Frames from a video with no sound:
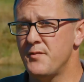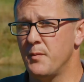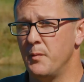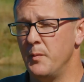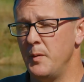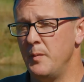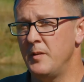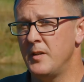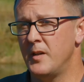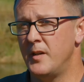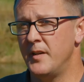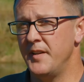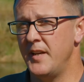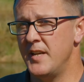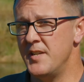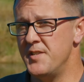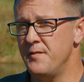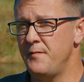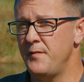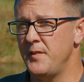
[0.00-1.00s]
is what we would call an
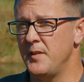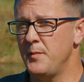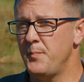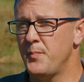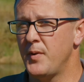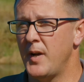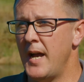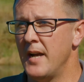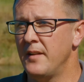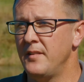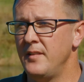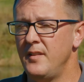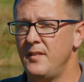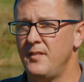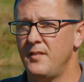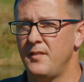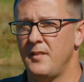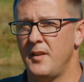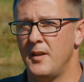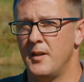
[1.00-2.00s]
edge of field practice.